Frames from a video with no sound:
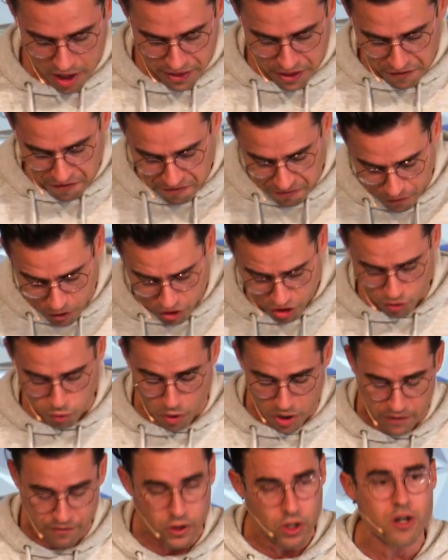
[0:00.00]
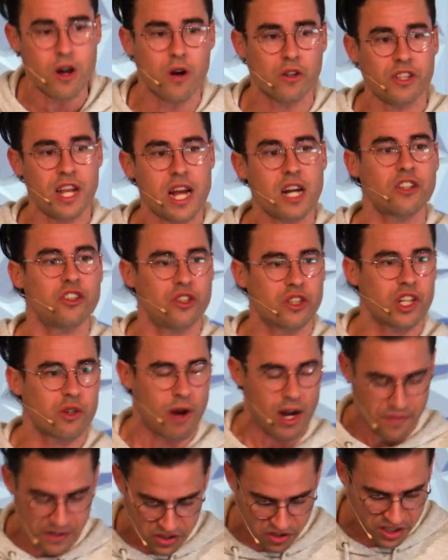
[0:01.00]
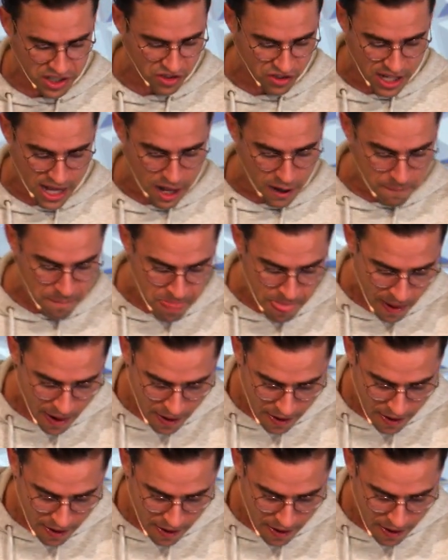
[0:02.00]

The first one, if you're note takers, you can write these things down.